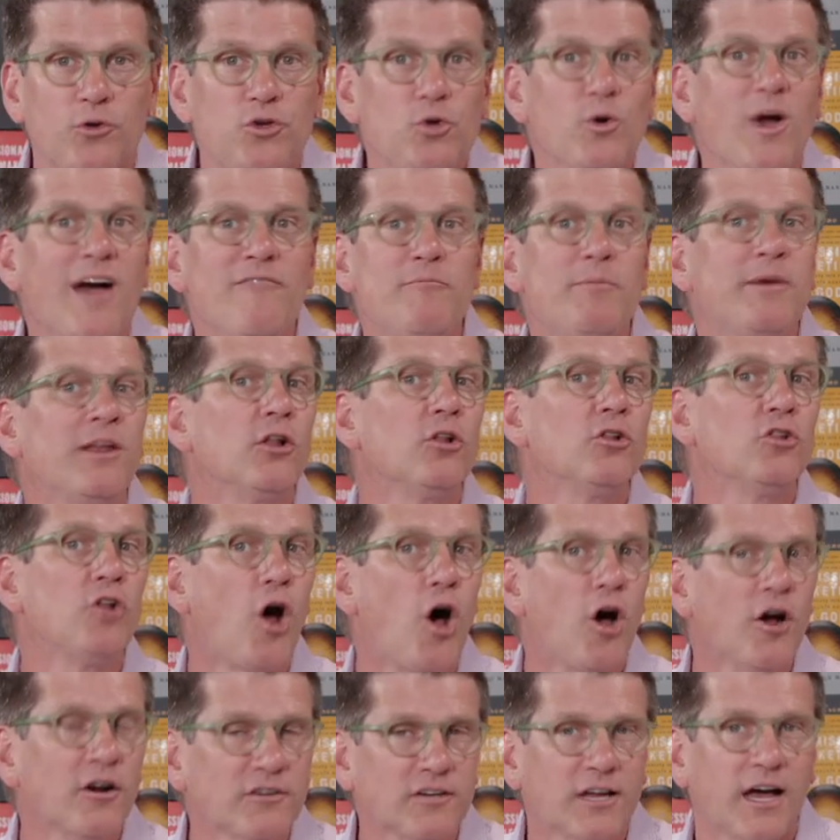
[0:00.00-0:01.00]
You have been a
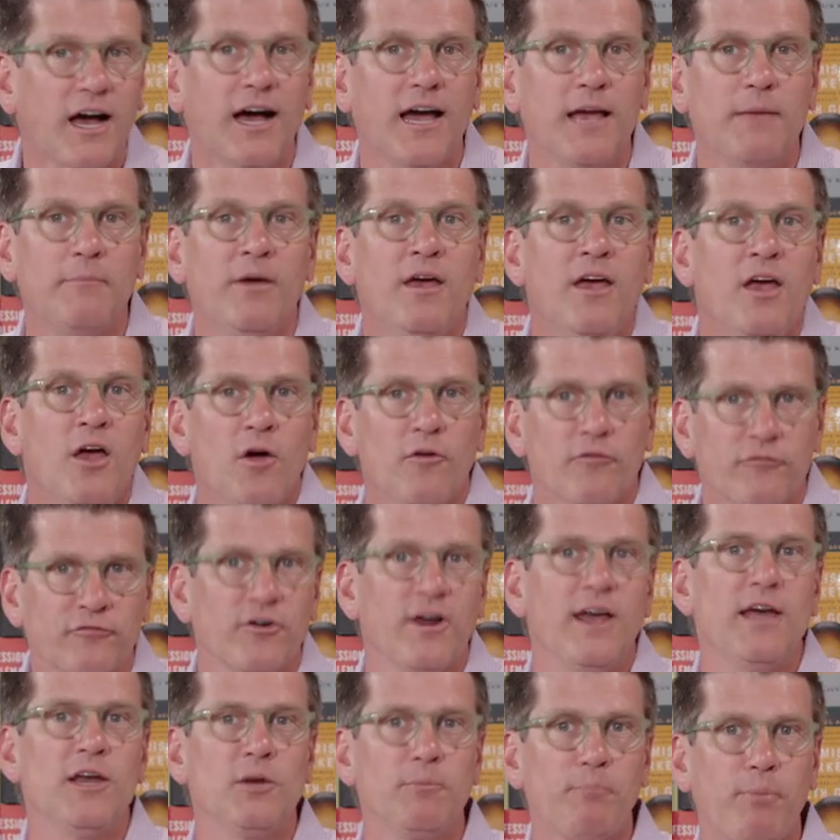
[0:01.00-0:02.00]
longtime
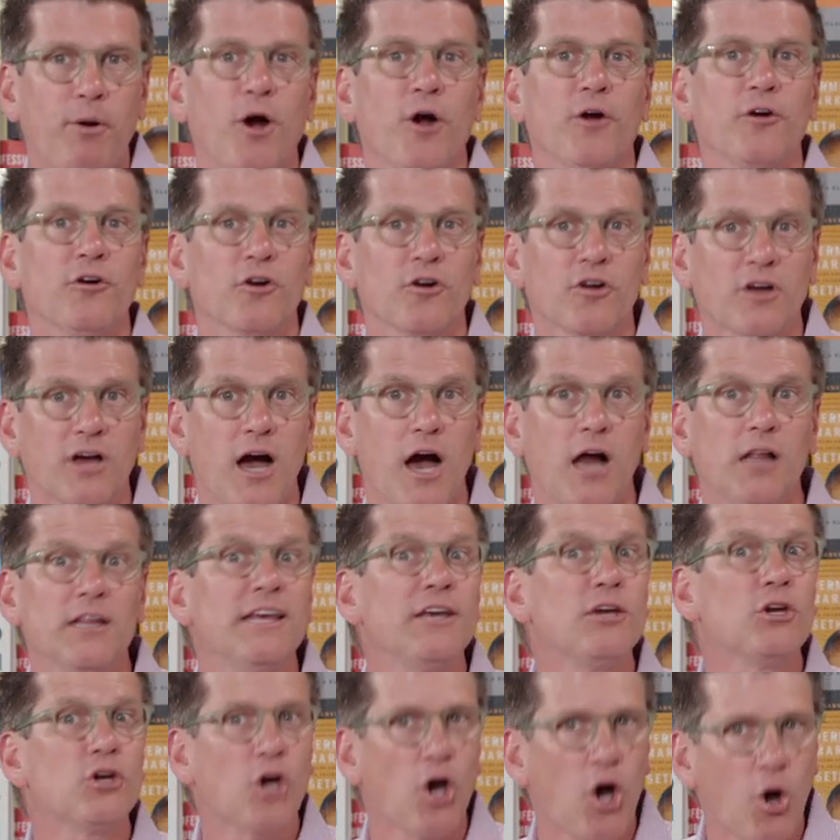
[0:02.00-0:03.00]
friend, partner,
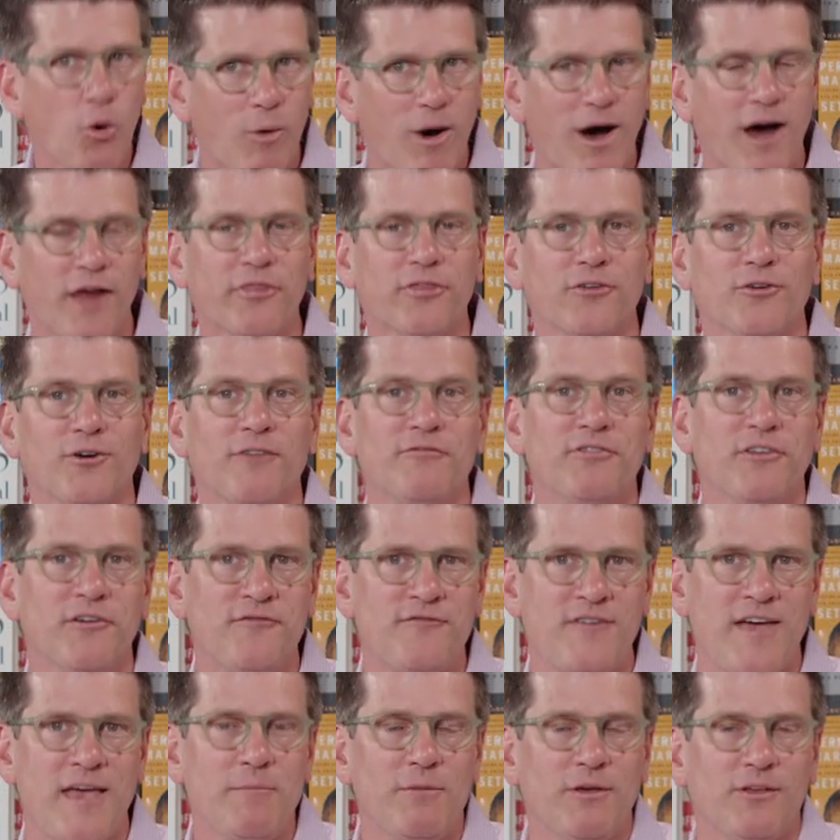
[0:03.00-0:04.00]
colleague, co author of the
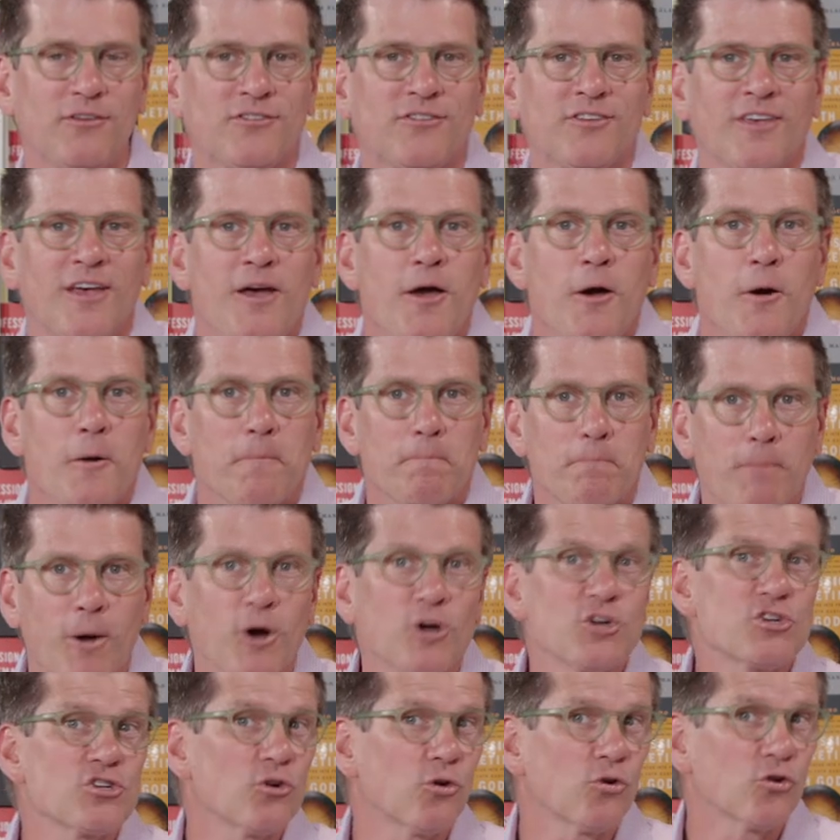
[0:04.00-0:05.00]
famous
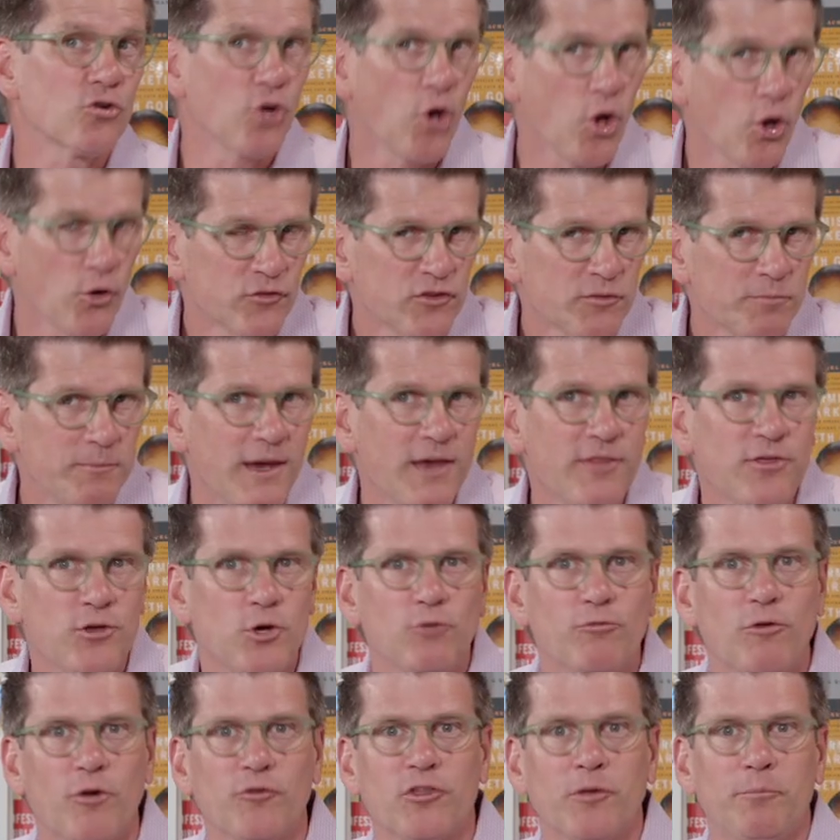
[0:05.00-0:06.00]
Marshall Goldsmith,
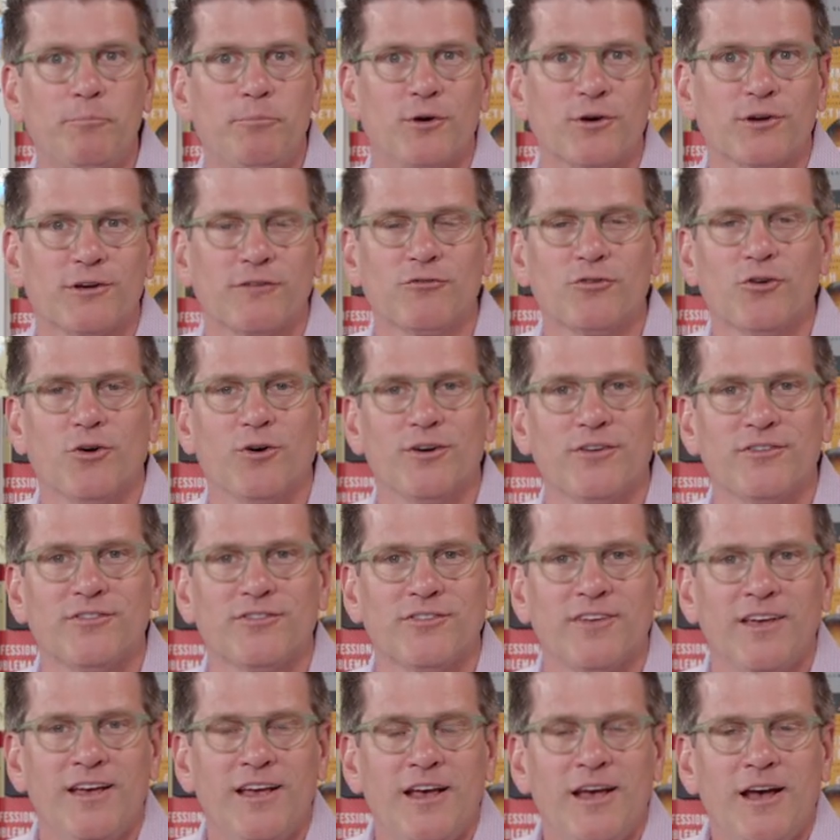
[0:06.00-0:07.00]
who wrote the book, of
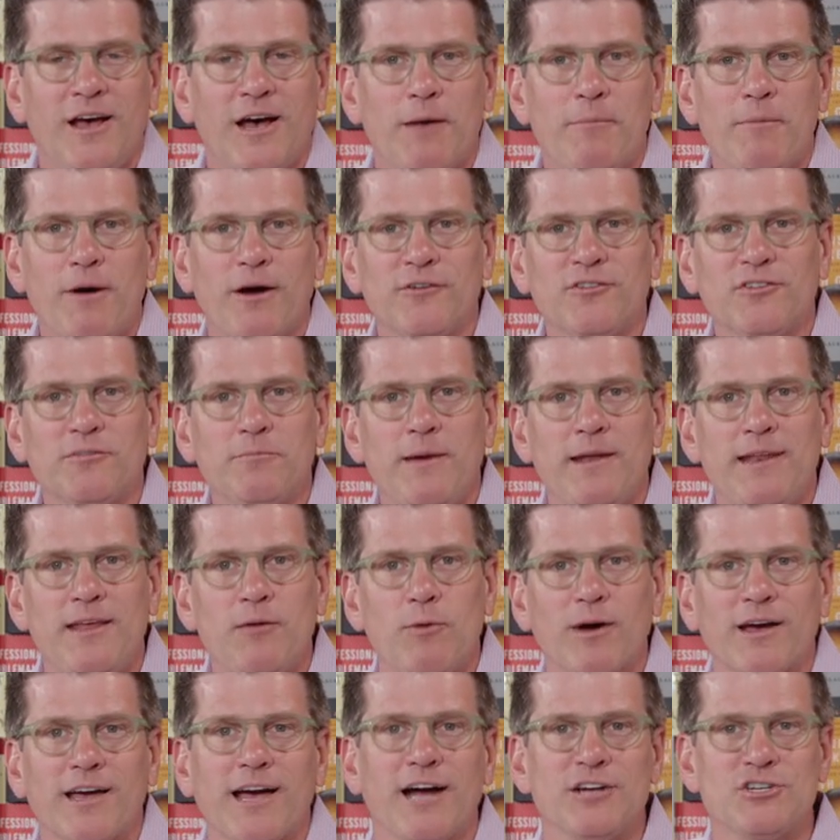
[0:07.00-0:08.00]
course, amongst many,
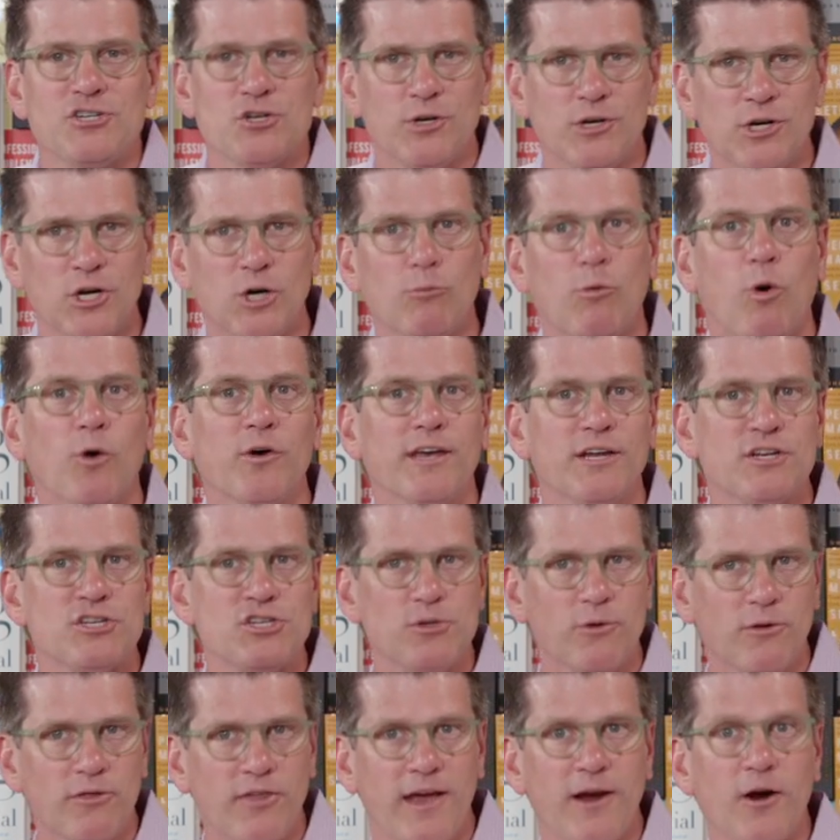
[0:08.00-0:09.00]
What Got You Here Won't
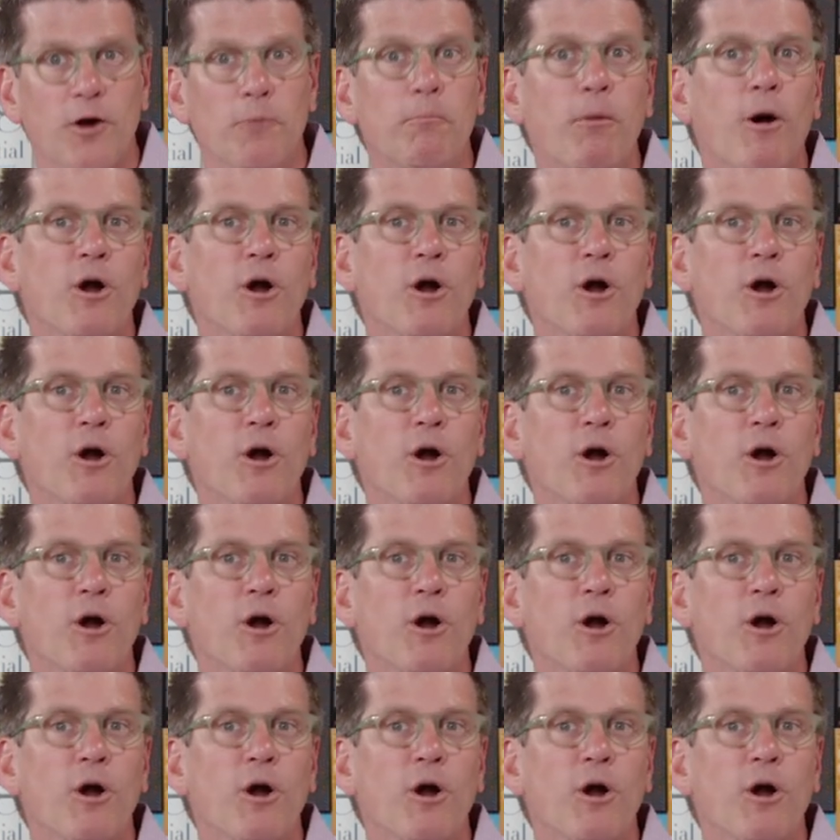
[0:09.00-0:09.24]
Get You There.